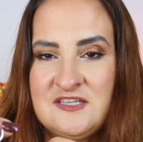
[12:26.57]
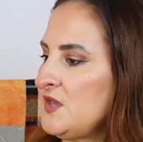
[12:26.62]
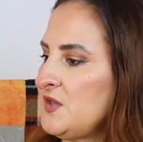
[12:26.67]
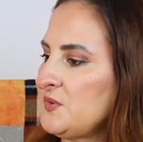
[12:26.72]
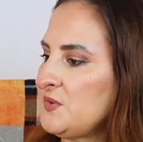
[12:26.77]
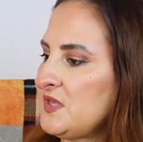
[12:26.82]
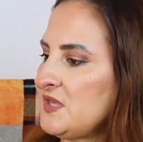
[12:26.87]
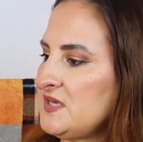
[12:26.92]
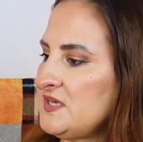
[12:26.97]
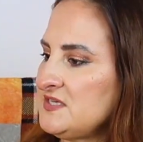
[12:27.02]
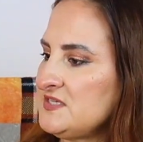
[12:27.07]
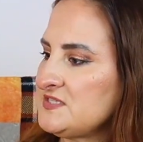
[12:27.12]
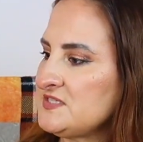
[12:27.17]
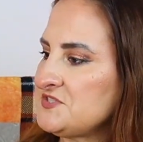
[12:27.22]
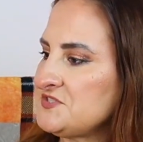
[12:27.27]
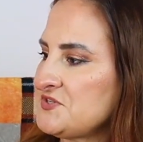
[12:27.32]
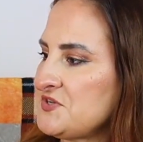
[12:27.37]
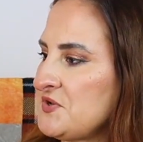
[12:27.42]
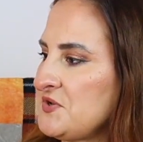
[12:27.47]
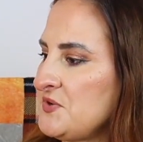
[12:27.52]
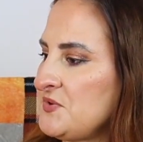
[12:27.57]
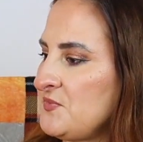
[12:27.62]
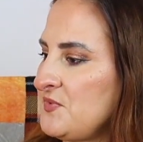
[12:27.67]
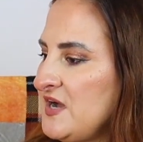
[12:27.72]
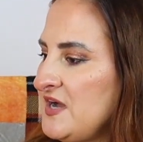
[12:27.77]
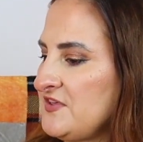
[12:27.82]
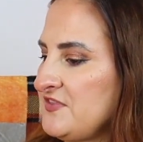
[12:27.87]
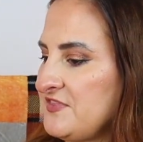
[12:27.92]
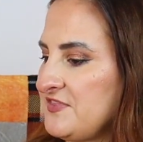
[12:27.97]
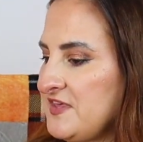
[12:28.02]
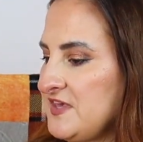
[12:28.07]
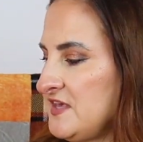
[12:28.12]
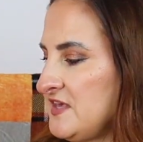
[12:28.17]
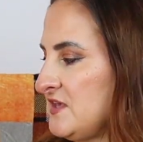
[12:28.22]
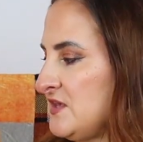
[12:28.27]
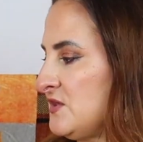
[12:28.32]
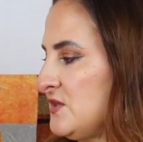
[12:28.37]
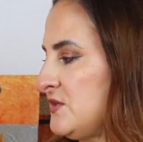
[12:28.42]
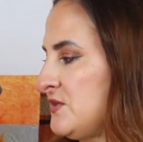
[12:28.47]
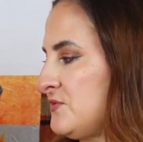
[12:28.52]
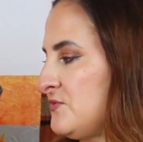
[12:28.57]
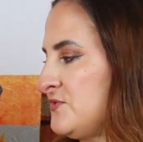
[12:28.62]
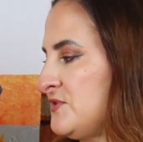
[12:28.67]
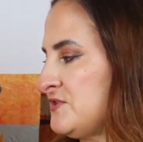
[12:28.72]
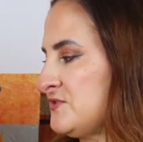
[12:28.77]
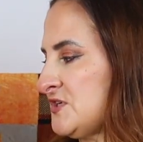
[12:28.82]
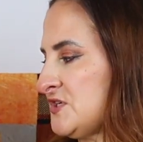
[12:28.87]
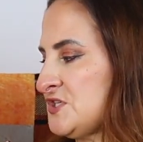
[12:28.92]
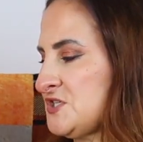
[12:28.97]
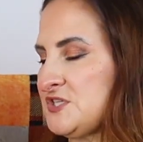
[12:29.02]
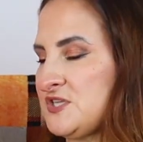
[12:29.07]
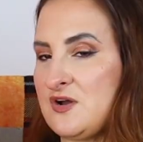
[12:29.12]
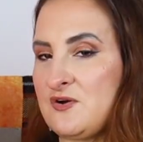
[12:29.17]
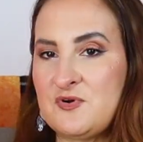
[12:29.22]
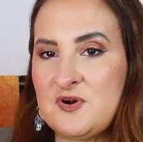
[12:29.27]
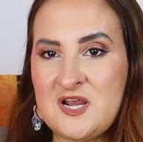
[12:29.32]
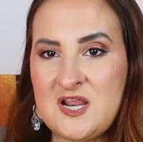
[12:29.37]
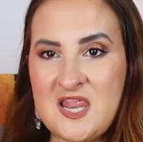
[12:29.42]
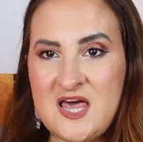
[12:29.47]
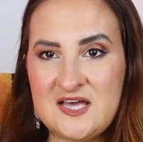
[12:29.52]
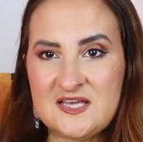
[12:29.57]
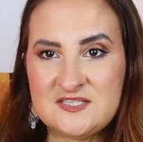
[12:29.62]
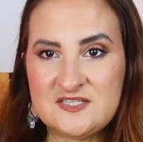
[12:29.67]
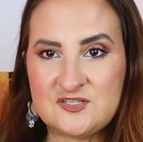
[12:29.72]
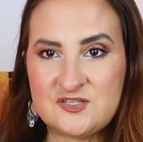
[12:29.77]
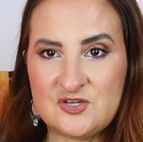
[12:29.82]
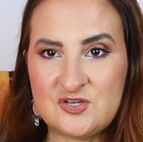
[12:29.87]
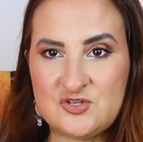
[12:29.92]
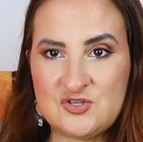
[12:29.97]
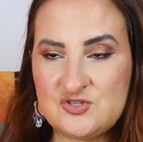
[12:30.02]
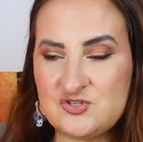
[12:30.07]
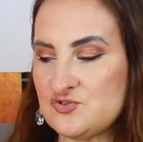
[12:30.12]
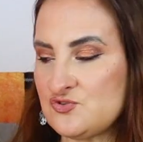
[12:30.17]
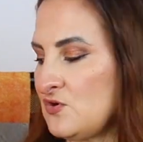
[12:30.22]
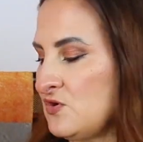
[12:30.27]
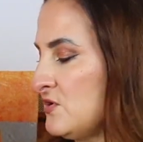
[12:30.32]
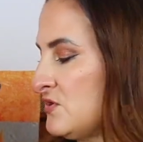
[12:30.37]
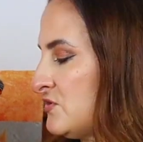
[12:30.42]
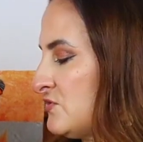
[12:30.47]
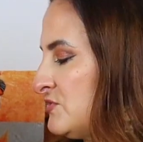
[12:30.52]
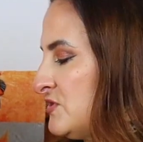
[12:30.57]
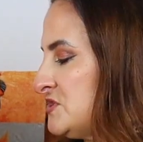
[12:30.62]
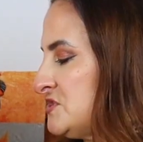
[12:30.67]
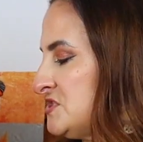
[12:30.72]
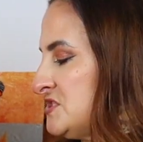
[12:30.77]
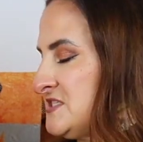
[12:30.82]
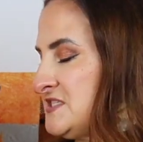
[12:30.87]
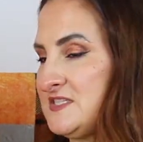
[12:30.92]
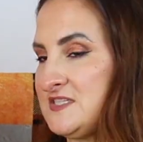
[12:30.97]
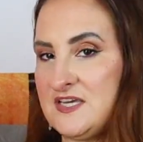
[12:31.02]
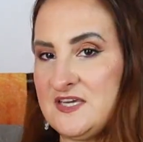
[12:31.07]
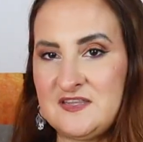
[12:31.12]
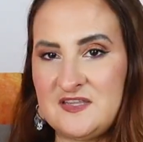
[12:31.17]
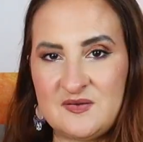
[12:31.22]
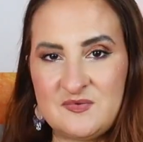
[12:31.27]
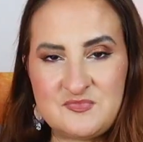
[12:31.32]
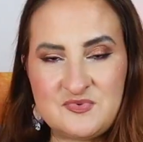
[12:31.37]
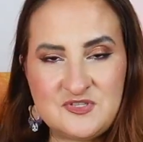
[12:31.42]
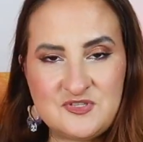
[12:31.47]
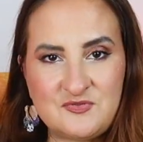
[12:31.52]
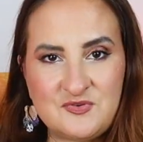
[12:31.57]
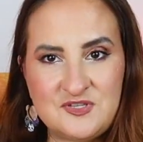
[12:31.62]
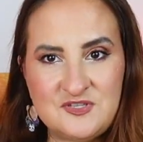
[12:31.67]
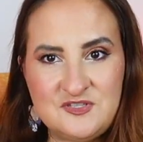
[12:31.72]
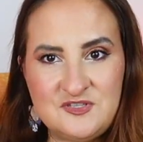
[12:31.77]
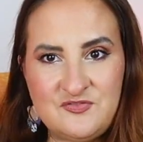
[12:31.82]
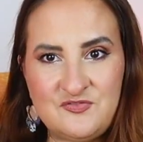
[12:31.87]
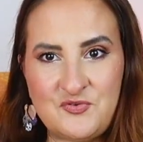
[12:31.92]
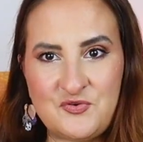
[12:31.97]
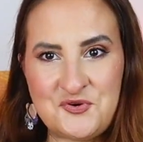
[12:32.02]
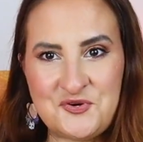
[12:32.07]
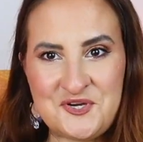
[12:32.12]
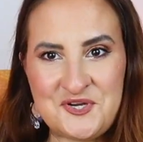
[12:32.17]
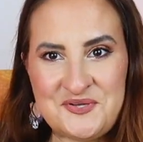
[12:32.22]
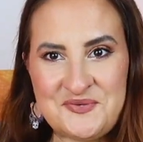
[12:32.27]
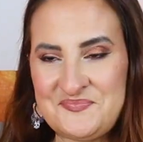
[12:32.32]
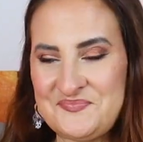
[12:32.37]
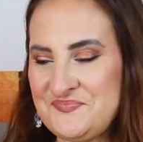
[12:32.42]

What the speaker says: Okay, so I think we reached our last drawer, which is day number 24.